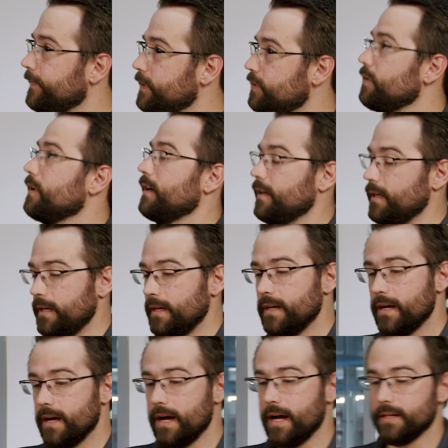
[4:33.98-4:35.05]
Sure.
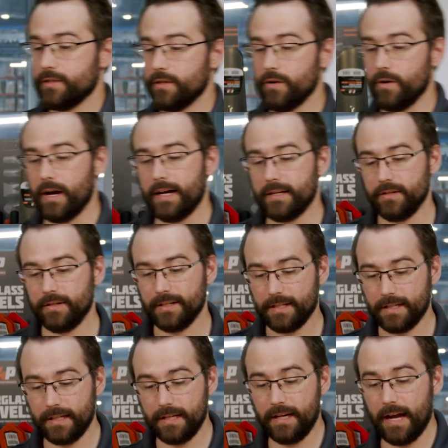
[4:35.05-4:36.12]
So as you can
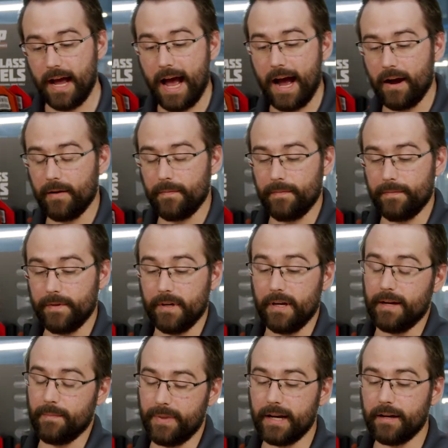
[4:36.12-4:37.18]
see, the
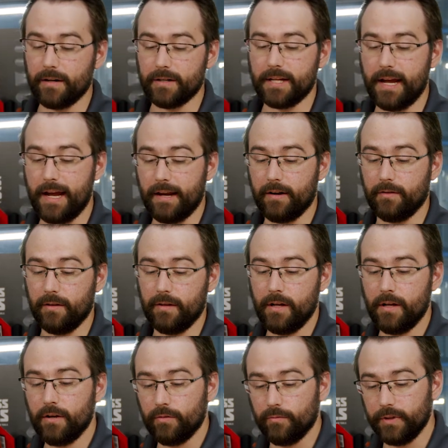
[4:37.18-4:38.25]
competitor's handle
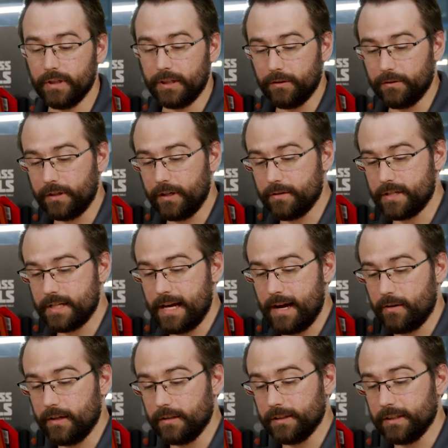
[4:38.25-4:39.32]
really only goes
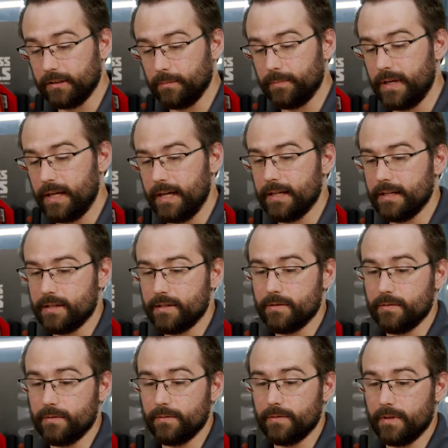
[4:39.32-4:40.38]
down a little bit
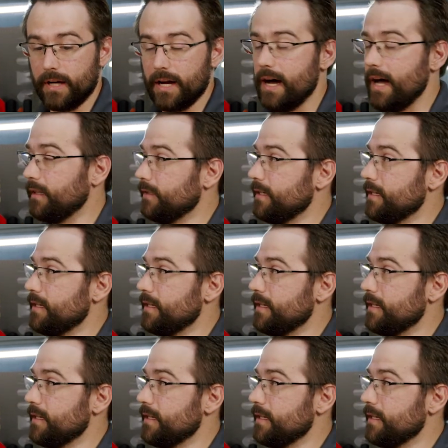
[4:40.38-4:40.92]
into the collar